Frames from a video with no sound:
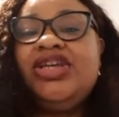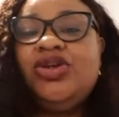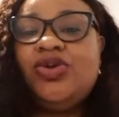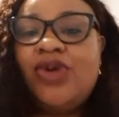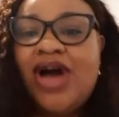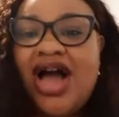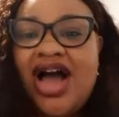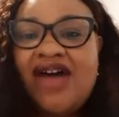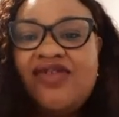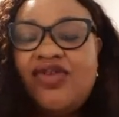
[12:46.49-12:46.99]

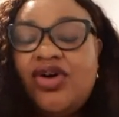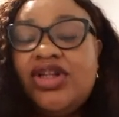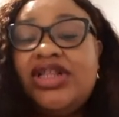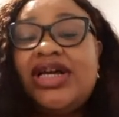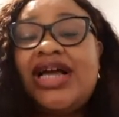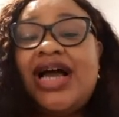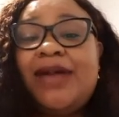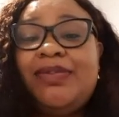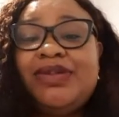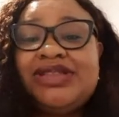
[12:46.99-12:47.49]
you have or the
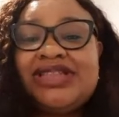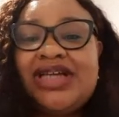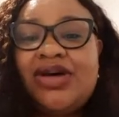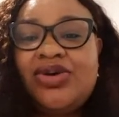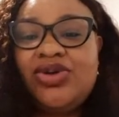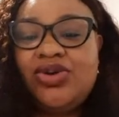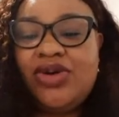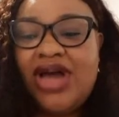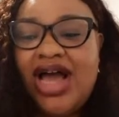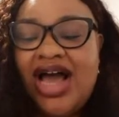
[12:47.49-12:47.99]

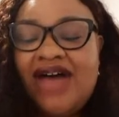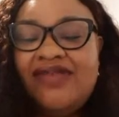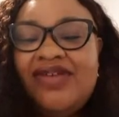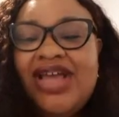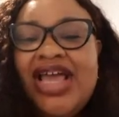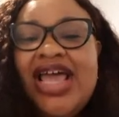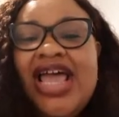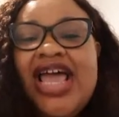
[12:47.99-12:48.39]
capital you have,